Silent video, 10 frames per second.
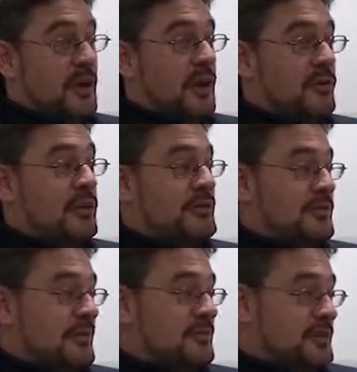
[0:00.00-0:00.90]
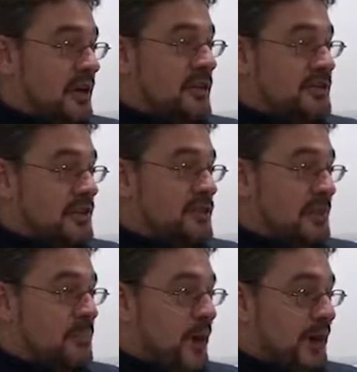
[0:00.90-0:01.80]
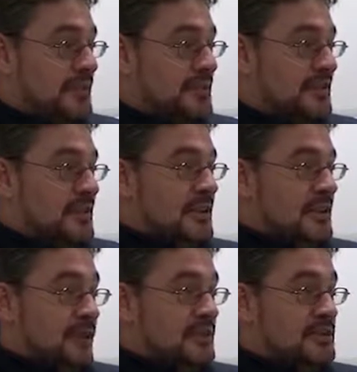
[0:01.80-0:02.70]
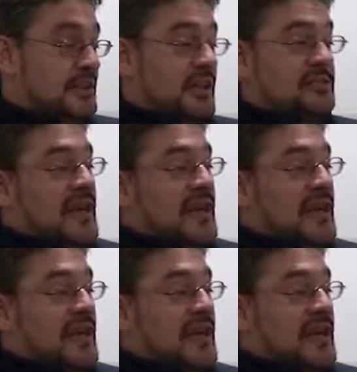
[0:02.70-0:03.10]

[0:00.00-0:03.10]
longer term psychosocial impacts of casinos.